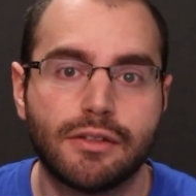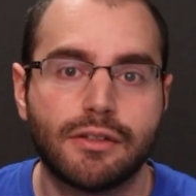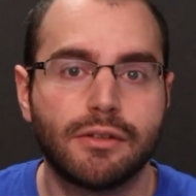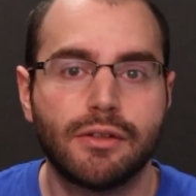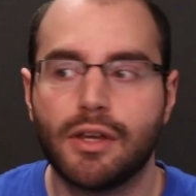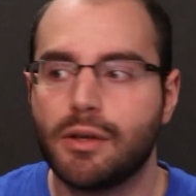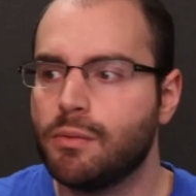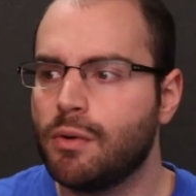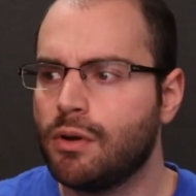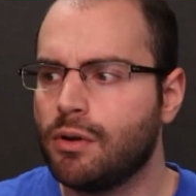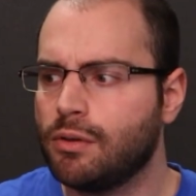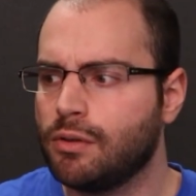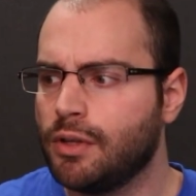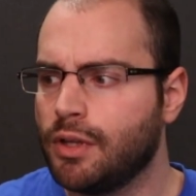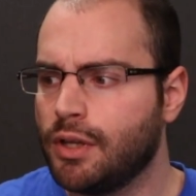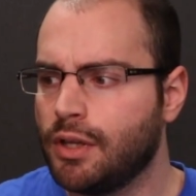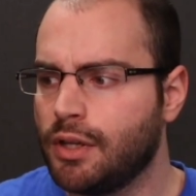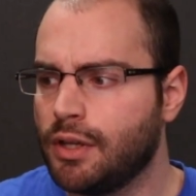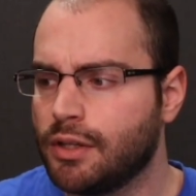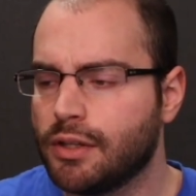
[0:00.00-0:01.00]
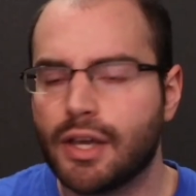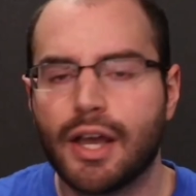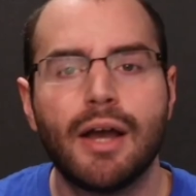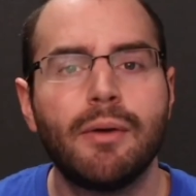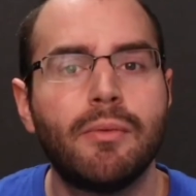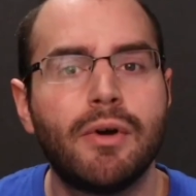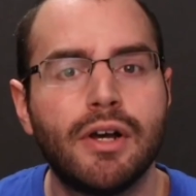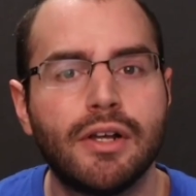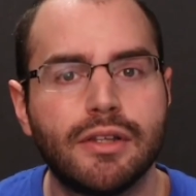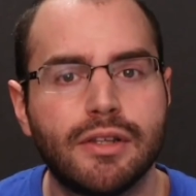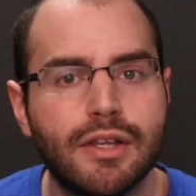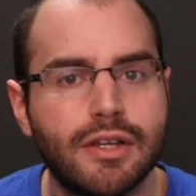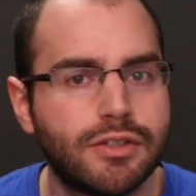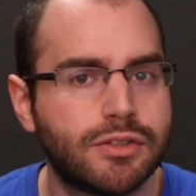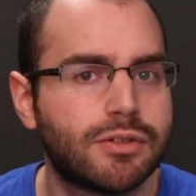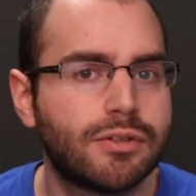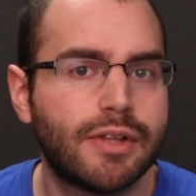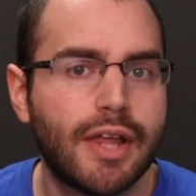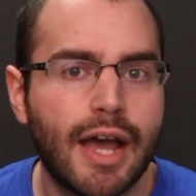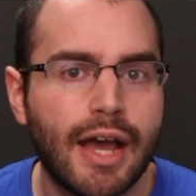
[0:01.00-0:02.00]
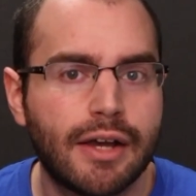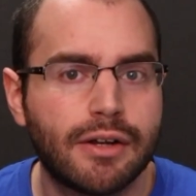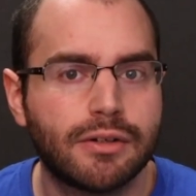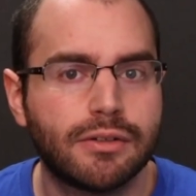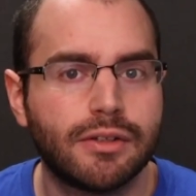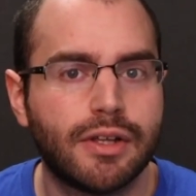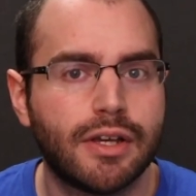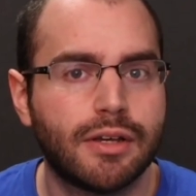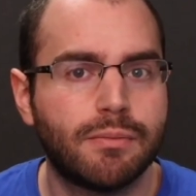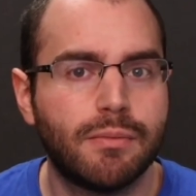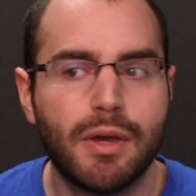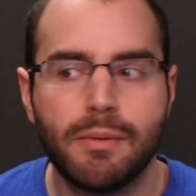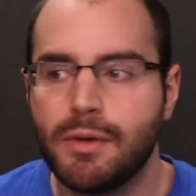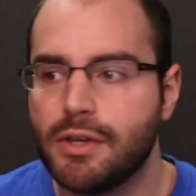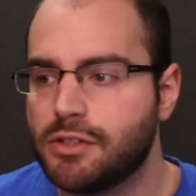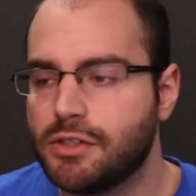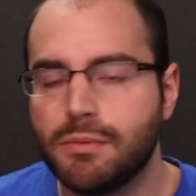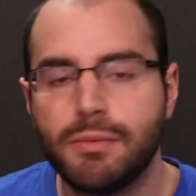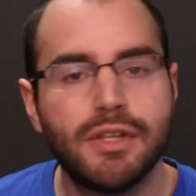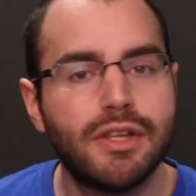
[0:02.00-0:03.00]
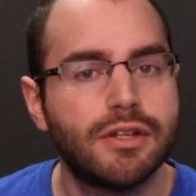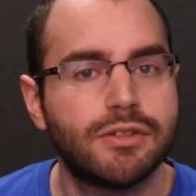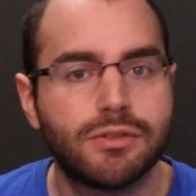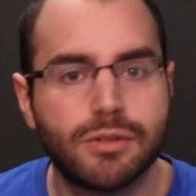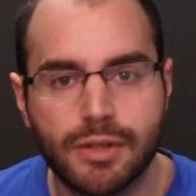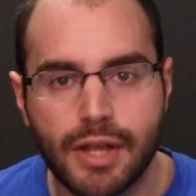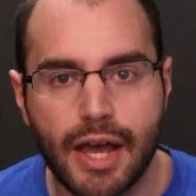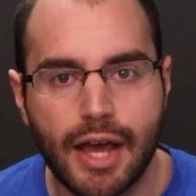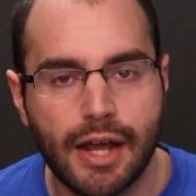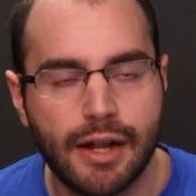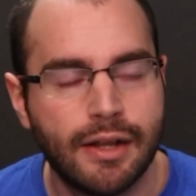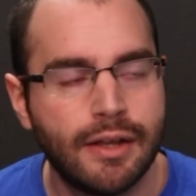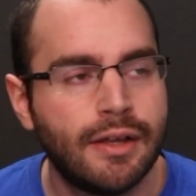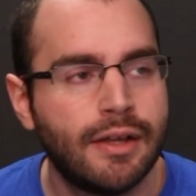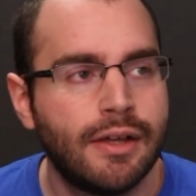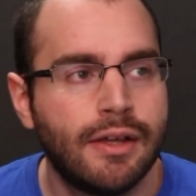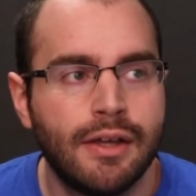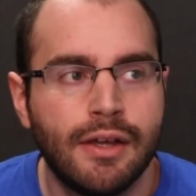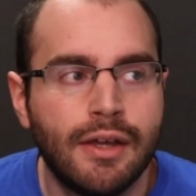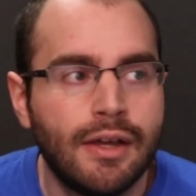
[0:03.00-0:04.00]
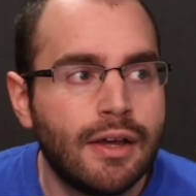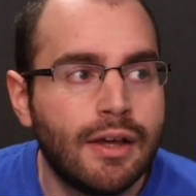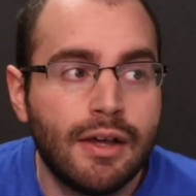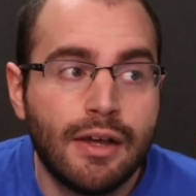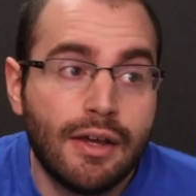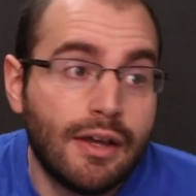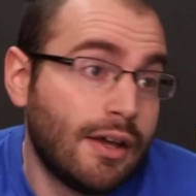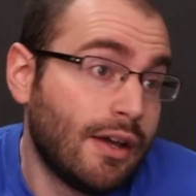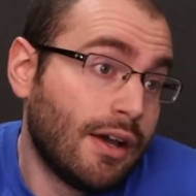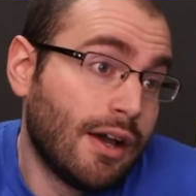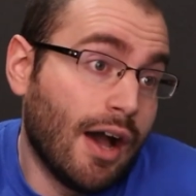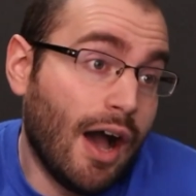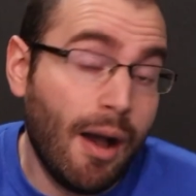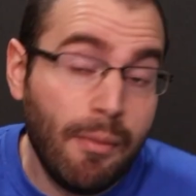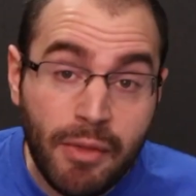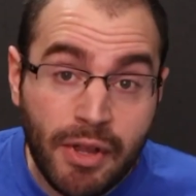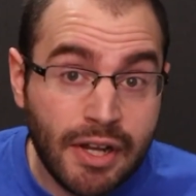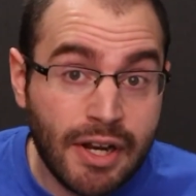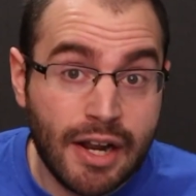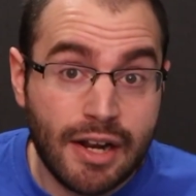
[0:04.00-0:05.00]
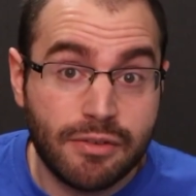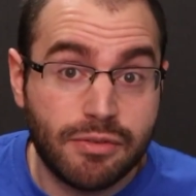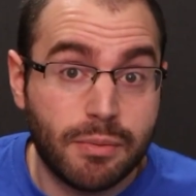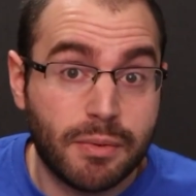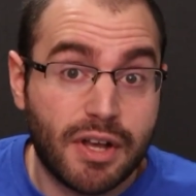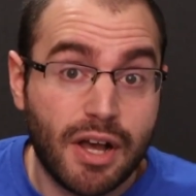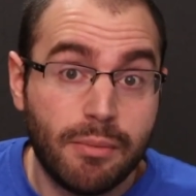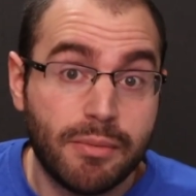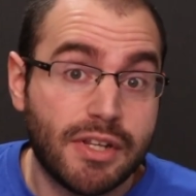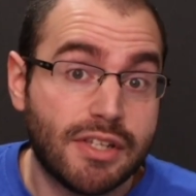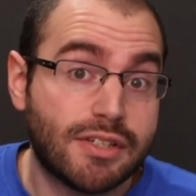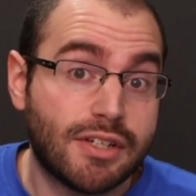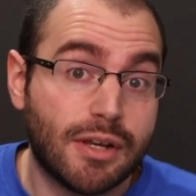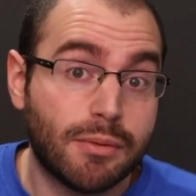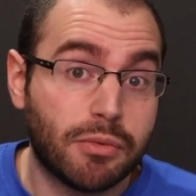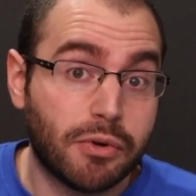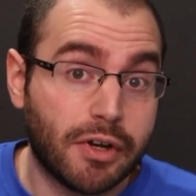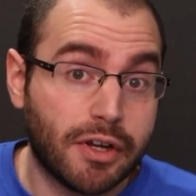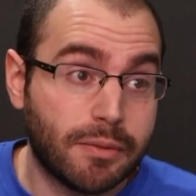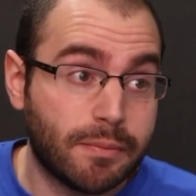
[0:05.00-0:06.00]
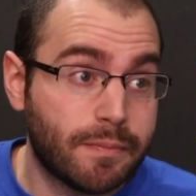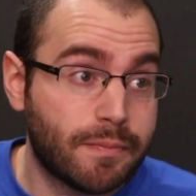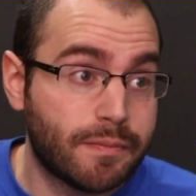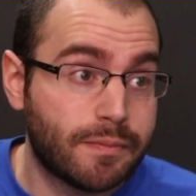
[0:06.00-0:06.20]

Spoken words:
They're like, well, like, I want this or that, or like maybe it should be this or that. I'm looking at it from a company standpoint.